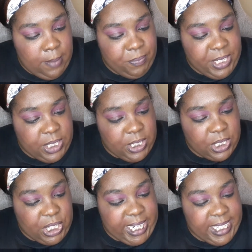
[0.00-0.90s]
This Is
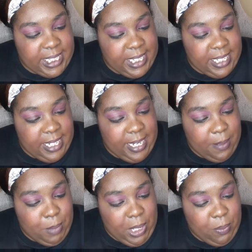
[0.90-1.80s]
Crazy,
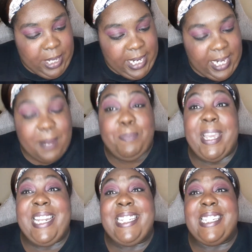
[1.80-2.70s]
In My Way, and
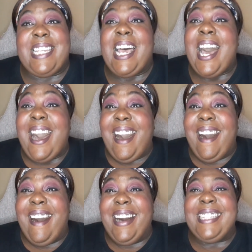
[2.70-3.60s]
Pennies and Dimes.
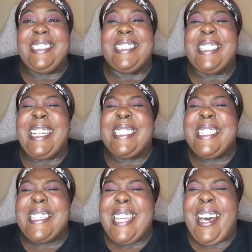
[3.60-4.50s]
Oh, just like the
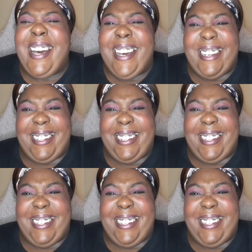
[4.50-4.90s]
song.